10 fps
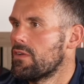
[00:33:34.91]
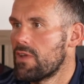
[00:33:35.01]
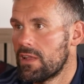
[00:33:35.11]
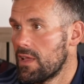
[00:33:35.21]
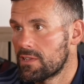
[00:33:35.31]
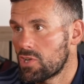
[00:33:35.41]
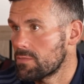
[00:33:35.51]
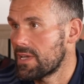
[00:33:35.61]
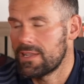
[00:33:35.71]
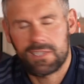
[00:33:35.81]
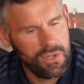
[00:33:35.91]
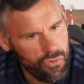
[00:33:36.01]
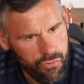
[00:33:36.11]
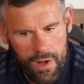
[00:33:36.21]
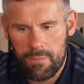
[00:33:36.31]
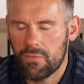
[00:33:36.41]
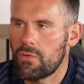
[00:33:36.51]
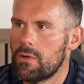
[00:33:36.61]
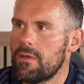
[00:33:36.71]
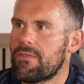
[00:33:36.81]
It is, top 10 is incredible
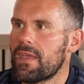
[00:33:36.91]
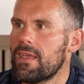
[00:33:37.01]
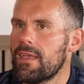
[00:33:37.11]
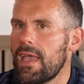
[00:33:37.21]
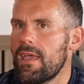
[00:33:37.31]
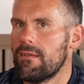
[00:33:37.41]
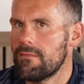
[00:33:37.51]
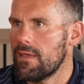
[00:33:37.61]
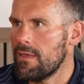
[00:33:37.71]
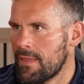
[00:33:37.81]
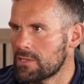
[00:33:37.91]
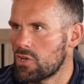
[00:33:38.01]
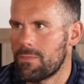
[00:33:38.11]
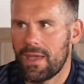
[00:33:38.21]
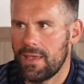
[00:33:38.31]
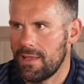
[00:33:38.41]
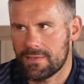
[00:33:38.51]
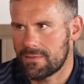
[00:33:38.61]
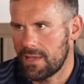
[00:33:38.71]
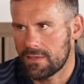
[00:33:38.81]
for them. If they can get in that top 8,
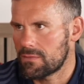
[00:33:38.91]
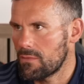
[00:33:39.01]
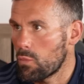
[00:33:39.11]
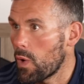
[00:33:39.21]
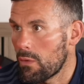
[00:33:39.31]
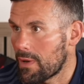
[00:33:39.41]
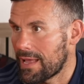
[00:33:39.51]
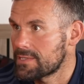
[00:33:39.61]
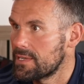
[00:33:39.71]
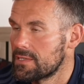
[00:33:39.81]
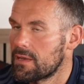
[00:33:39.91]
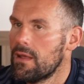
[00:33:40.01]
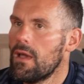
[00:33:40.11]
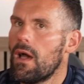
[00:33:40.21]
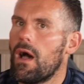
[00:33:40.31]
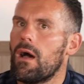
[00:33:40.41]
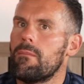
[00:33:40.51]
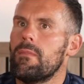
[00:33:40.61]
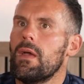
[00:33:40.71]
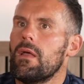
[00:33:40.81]
it's world-class season.
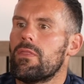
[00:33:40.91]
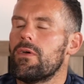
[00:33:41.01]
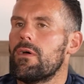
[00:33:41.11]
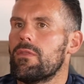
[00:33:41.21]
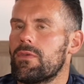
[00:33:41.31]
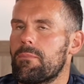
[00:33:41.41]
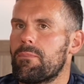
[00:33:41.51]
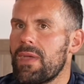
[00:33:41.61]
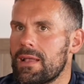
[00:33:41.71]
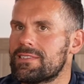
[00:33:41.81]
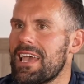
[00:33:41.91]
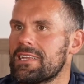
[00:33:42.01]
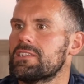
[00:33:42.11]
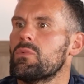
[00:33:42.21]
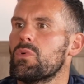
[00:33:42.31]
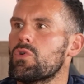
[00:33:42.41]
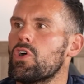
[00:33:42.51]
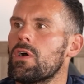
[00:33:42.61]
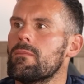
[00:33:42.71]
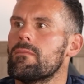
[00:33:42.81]
The big test that will
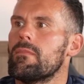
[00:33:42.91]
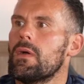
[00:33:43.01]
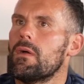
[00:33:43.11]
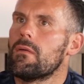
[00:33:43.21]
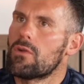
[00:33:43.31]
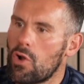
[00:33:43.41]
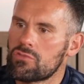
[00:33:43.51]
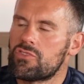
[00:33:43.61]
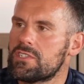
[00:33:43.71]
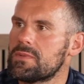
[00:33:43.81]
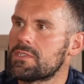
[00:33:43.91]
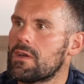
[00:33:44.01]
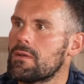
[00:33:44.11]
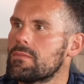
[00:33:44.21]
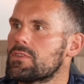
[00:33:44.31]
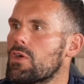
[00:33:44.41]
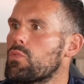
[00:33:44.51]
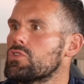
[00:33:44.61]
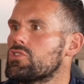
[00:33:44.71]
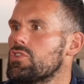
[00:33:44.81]
come gone Christmas time. So
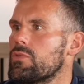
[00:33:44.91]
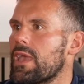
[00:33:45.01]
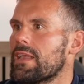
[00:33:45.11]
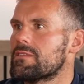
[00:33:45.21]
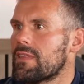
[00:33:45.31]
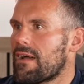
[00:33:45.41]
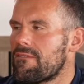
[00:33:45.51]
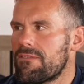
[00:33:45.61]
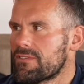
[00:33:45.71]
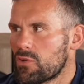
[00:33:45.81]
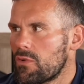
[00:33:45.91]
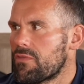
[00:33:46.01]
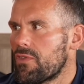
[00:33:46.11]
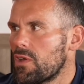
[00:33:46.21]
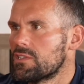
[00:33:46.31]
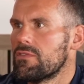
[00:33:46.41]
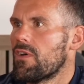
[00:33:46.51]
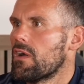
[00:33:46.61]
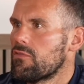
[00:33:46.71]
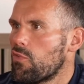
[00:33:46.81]
once you get to that sort of
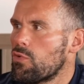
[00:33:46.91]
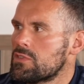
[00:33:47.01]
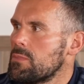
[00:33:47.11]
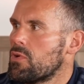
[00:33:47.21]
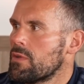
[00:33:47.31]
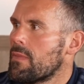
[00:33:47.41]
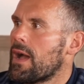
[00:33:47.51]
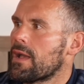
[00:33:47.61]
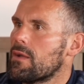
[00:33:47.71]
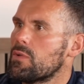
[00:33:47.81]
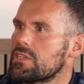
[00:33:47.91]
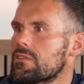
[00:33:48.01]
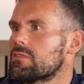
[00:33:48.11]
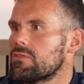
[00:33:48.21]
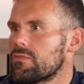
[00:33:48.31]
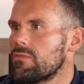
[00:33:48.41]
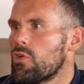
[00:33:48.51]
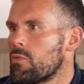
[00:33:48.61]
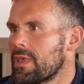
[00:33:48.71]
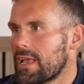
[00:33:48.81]
35, 40 point marker, which sort of
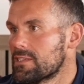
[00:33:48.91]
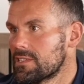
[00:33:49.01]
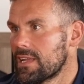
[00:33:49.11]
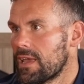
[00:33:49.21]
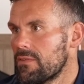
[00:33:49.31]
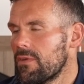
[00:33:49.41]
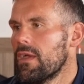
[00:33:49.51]
normally gets you safe,